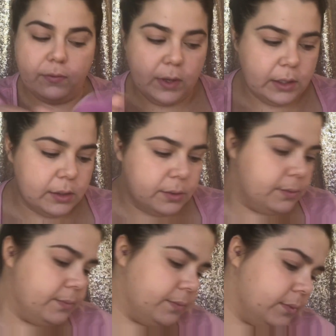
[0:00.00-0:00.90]
face
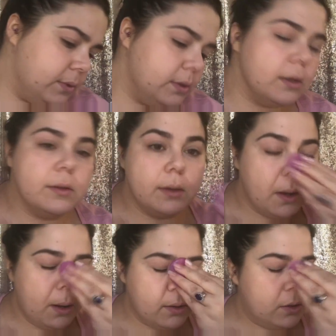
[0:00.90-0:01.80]
is
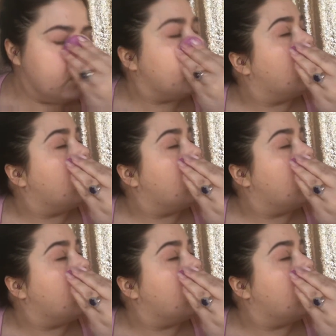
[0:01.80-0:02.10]
not doing